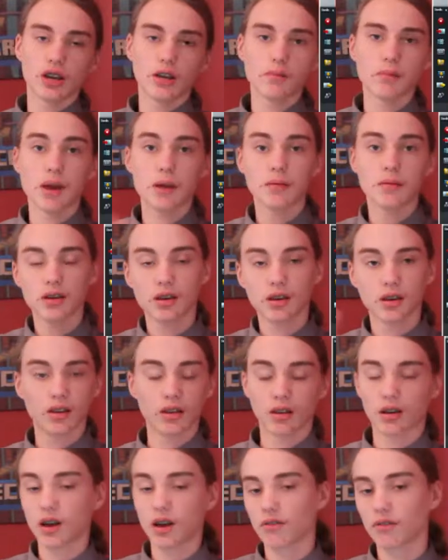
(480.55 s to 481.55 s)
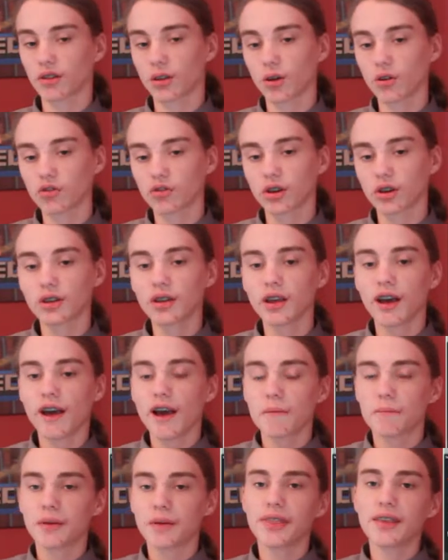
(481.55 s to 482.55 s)
the screen, maybe covering the whole
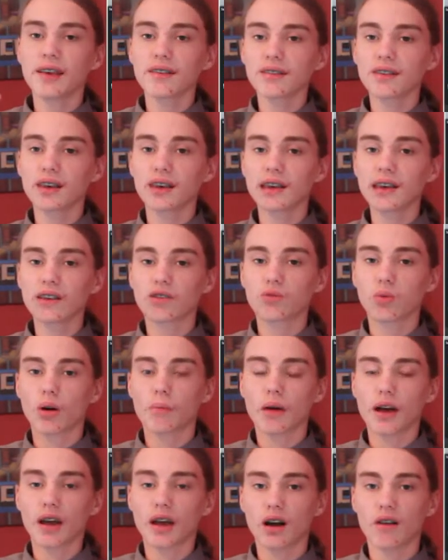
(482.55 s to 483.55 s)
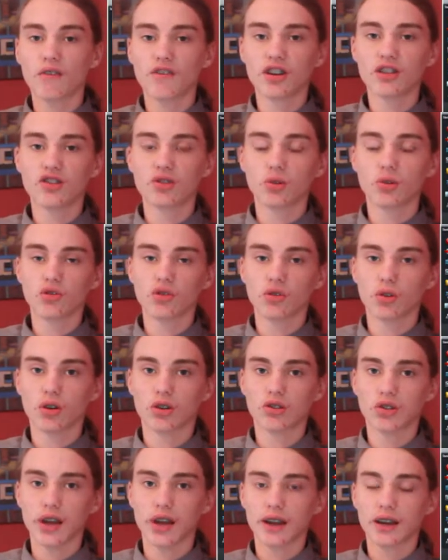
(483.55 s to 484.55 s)
screen, but this is what my
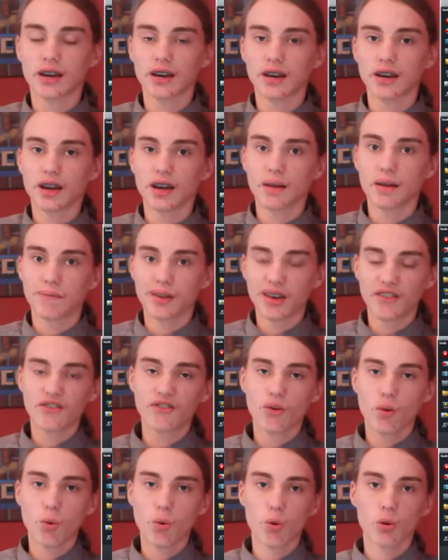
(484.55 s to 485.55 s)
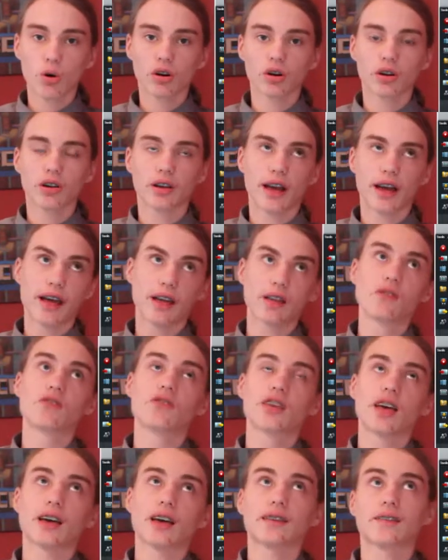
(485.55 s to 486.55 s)
visuals looked like before,
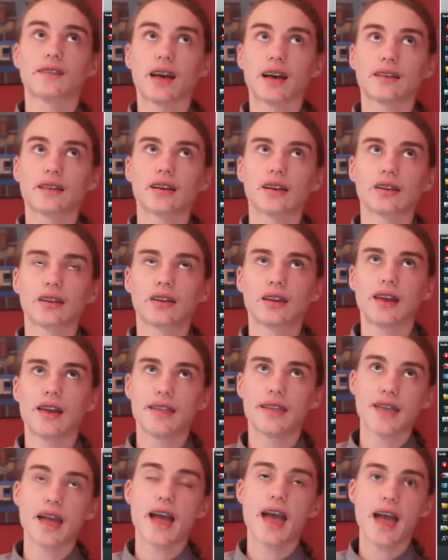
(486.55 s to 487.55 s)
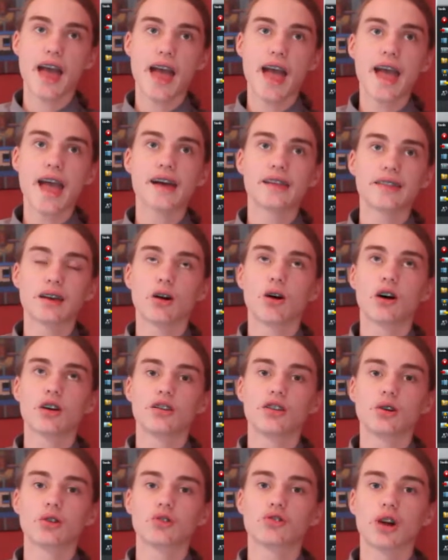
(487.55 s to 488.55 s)
and technically
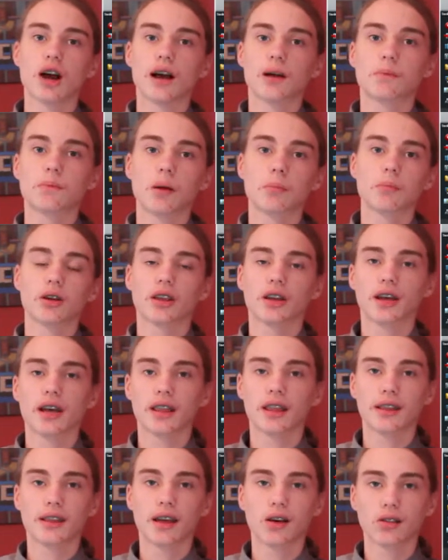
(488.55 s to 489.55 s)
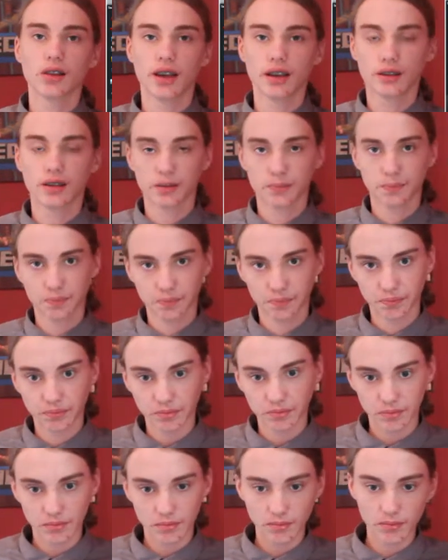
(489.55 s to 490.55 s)
an audio track, but I'm going to cut it out
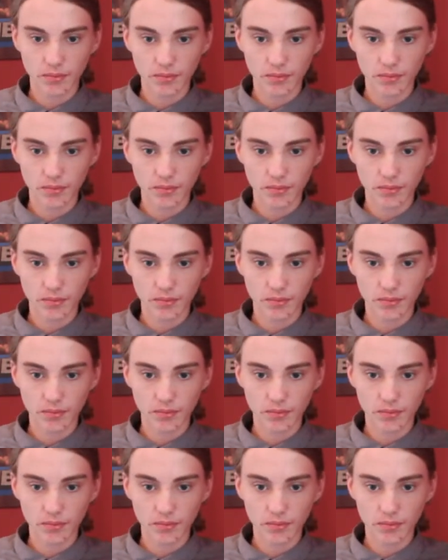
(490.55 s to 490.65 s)
later.